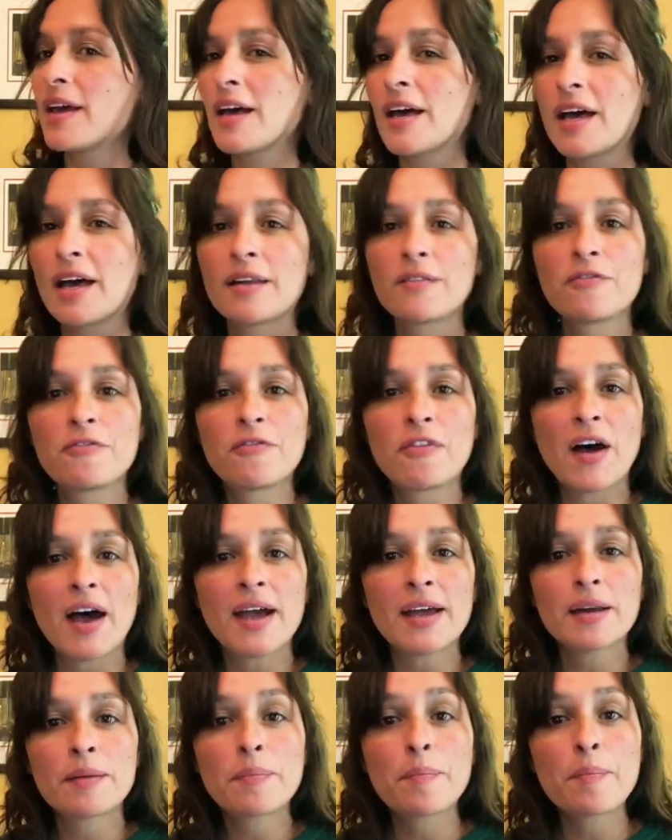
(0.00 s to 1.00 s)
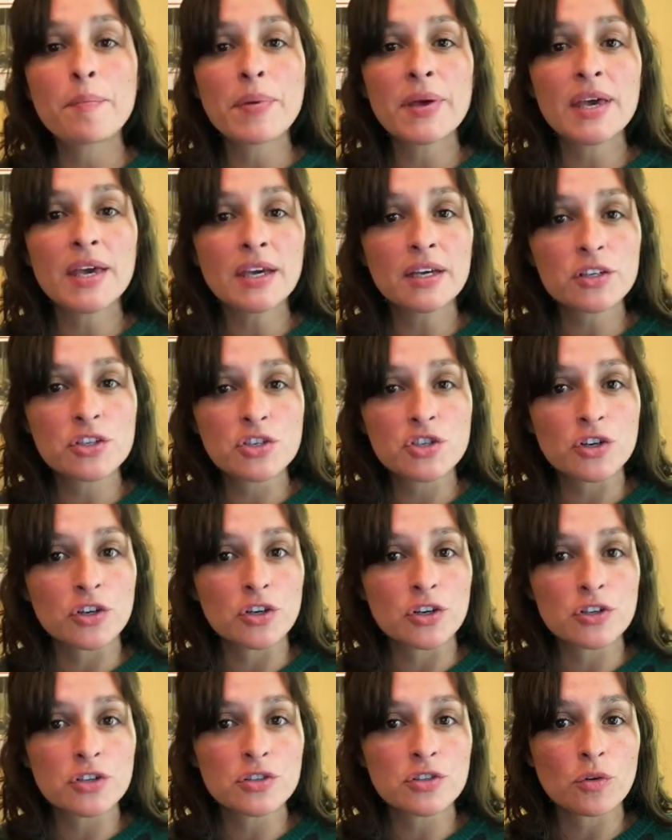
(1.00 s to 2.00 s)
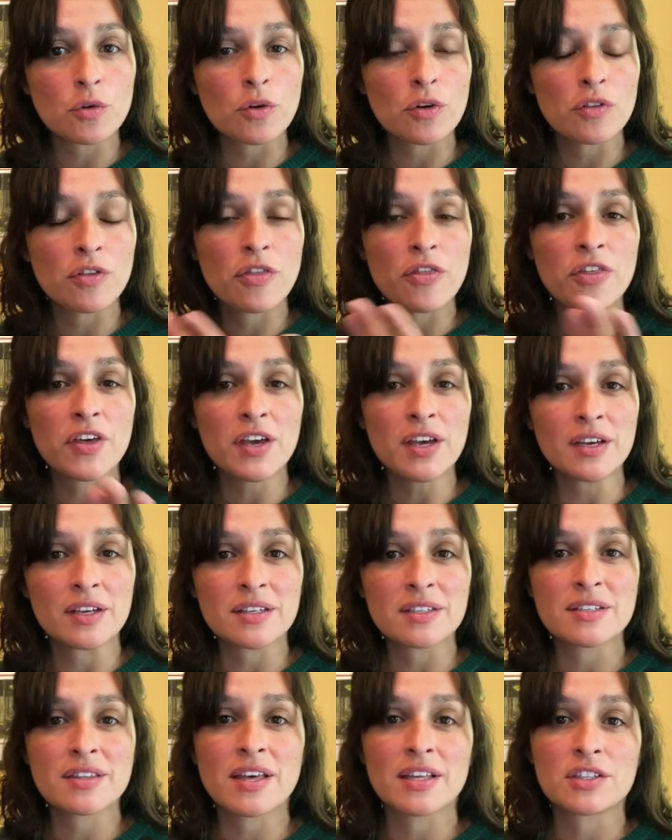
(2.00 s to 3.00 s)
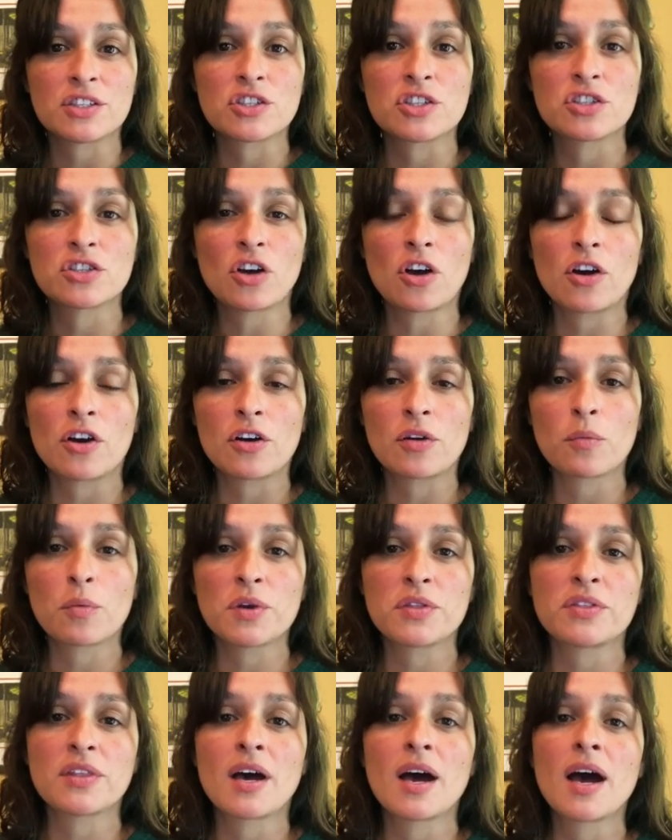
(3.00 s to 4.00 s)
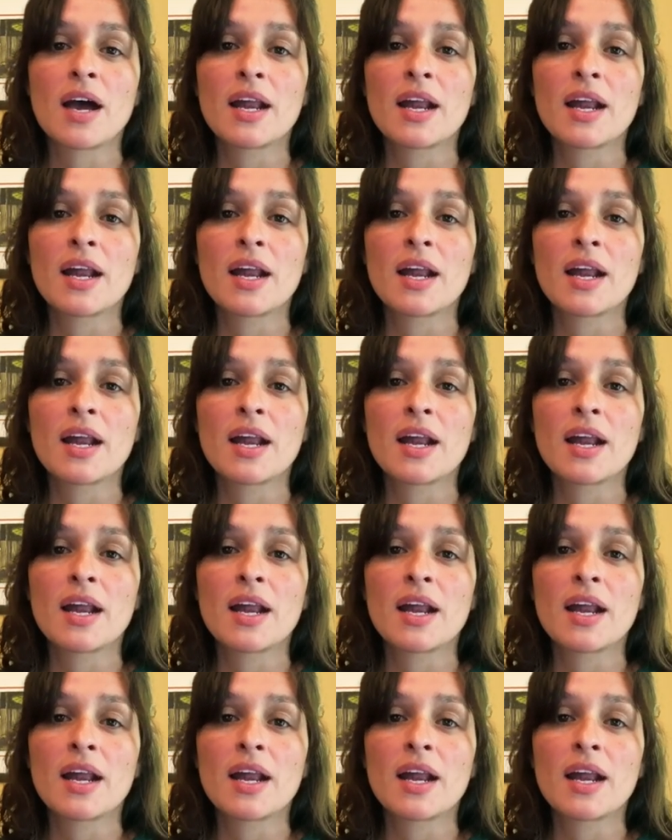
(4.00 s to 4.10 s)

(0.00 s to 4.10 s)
And find pictures or things that start with the